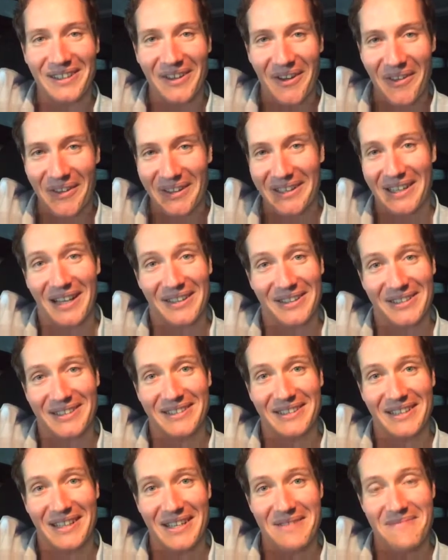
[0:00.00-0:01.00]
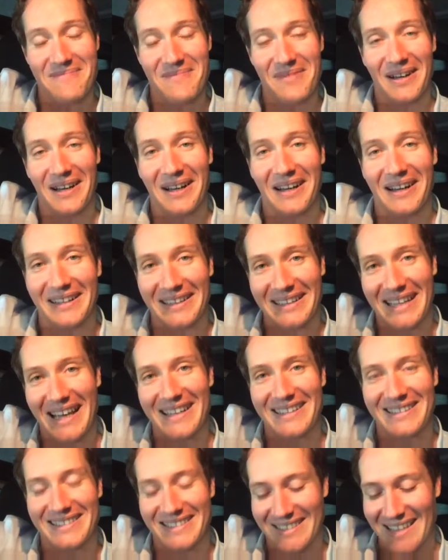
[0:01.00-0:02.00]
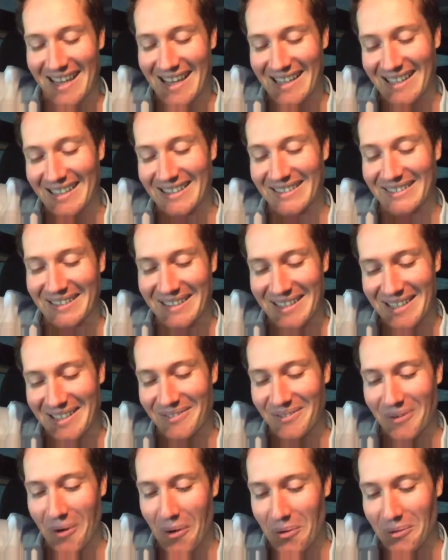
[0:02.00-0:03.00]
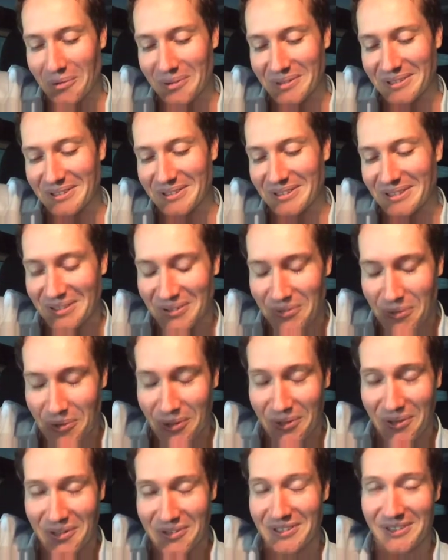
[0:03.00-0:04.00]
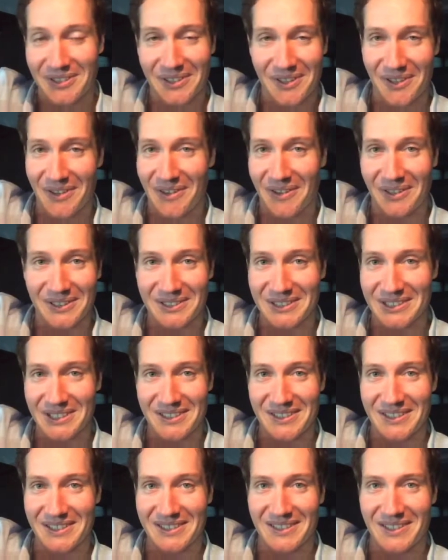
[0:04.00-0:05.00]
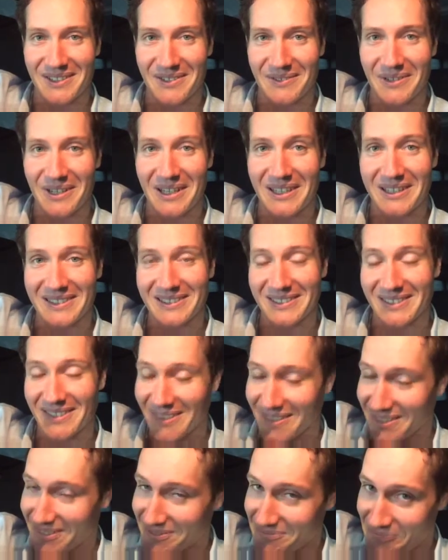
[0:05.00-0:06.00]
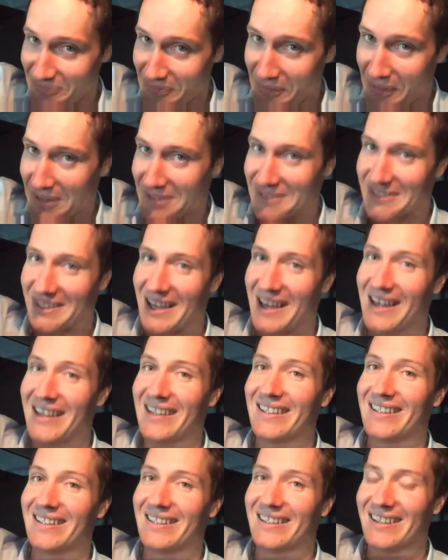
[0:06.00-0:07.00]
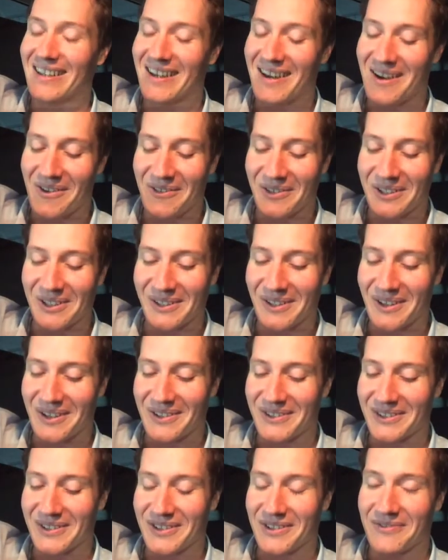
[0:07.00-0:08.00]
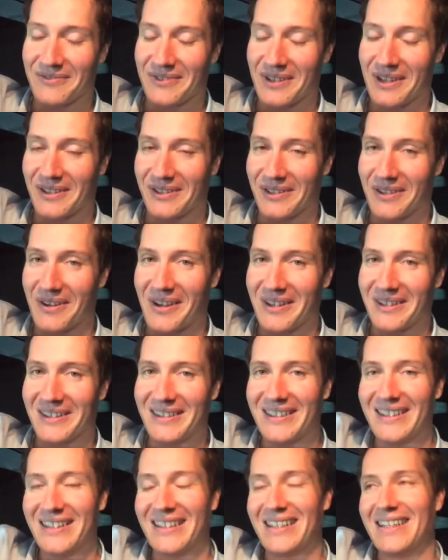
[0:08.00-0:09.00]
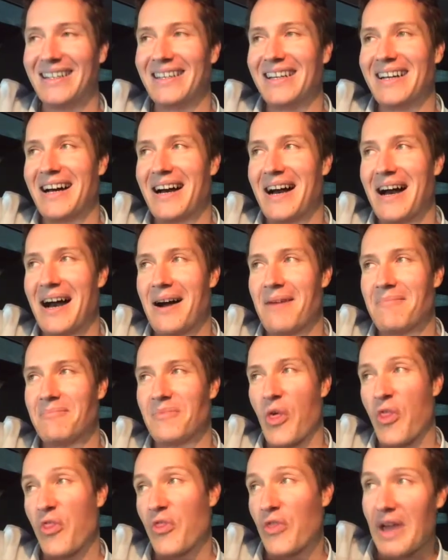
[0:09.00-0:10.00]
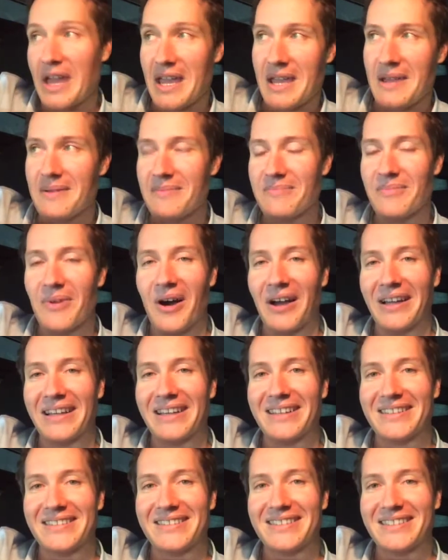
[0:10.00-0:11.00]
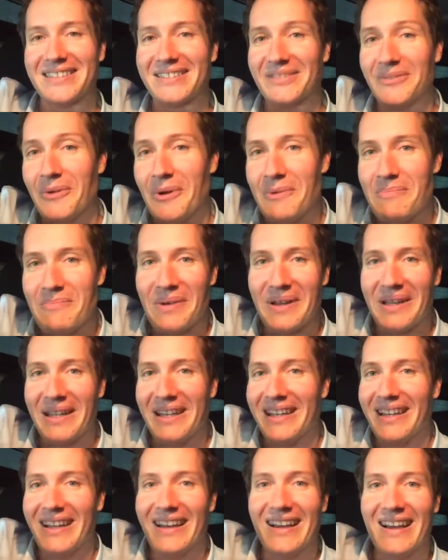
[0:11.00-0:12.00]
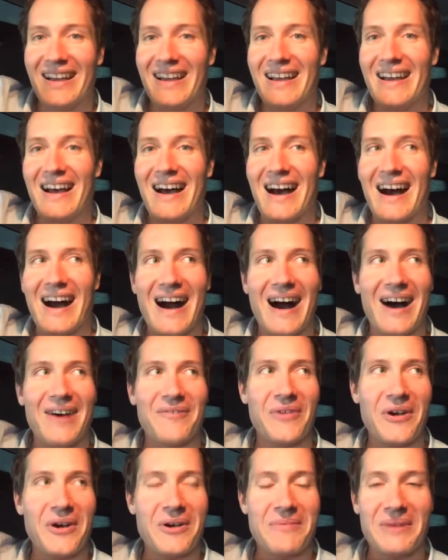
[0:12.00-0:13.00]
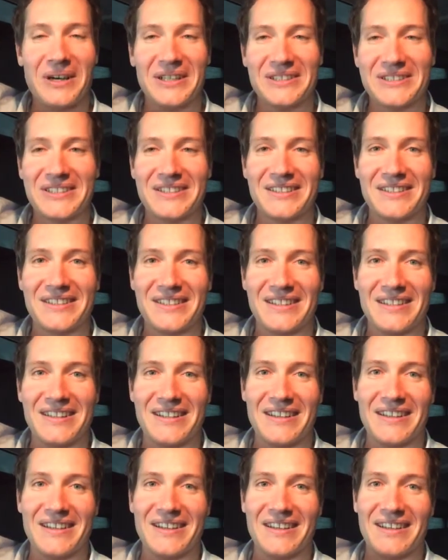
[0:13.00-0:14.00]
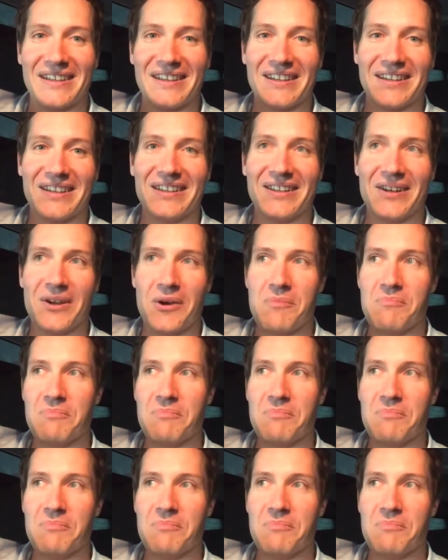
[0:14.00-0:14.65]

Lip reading: know the colour scheme. Kate's taking a leading role in organising a lot of the logistics in the wedding, so thanks, Kate. I realise that you've done a lot. The theme, I guess, would be very much the